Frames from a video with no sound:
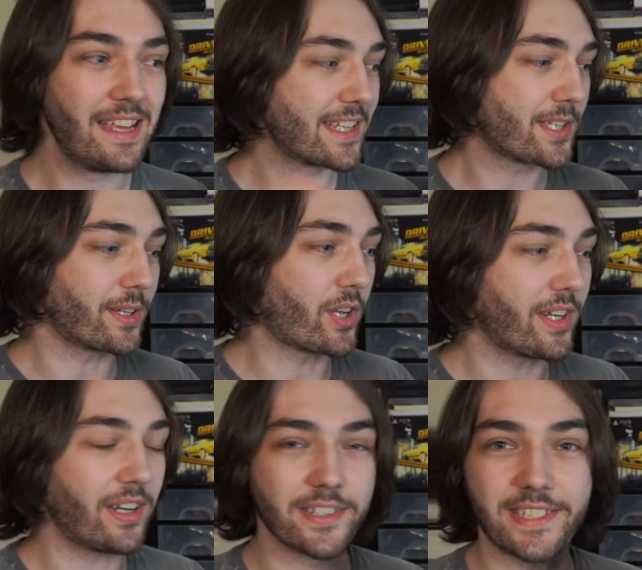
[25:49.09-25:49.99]
So I got
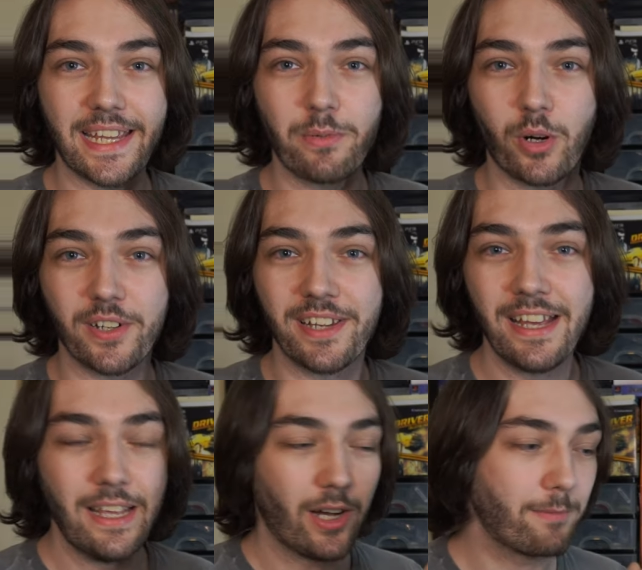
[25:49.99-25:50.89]
it on day one,
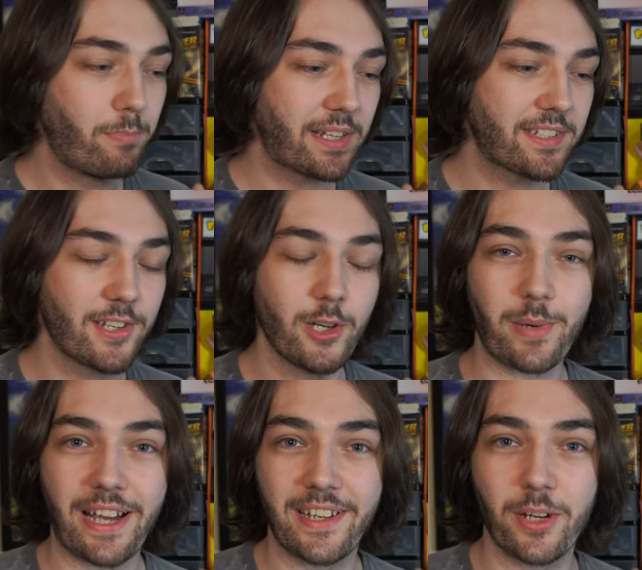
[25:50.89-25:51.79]
I picked it
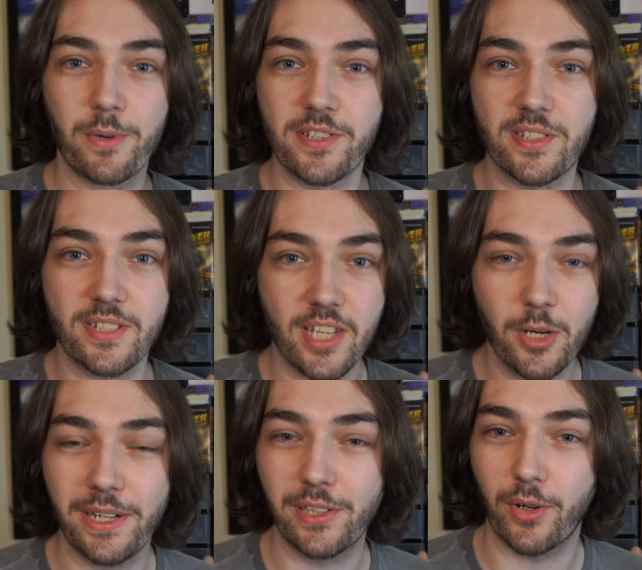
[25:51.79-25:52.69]
up, and I was
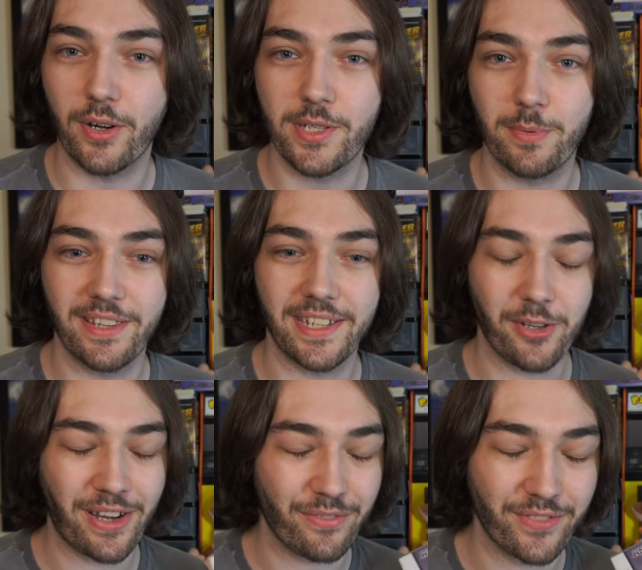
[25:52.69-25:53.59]
so engrossed with it,
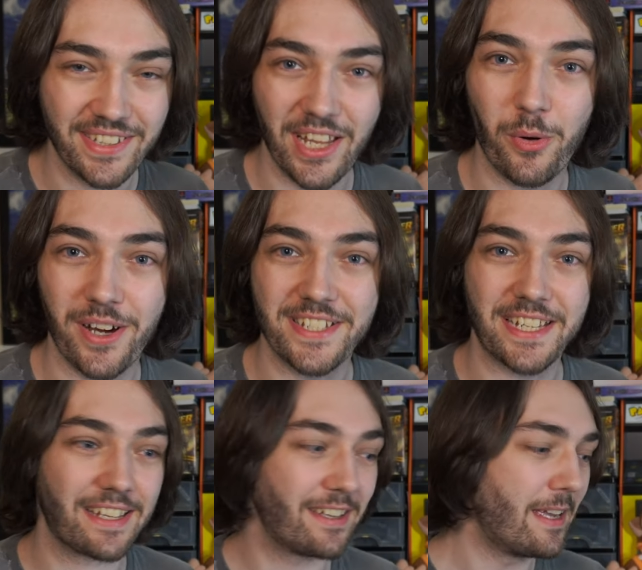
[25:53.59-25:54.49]
you have no
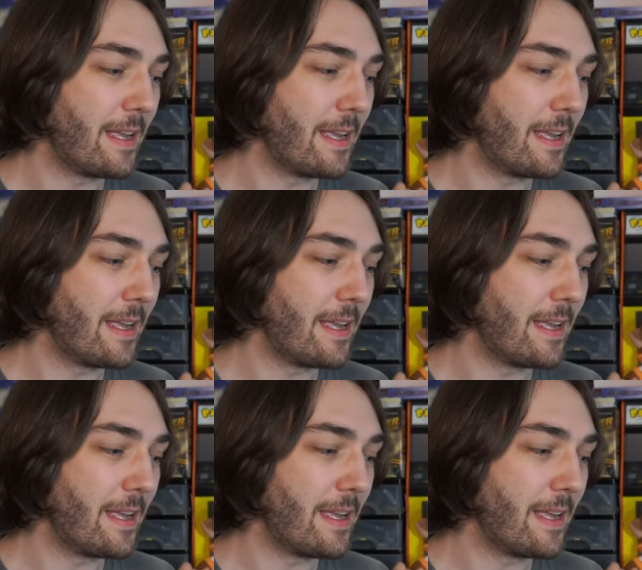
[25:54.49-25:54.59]
idea.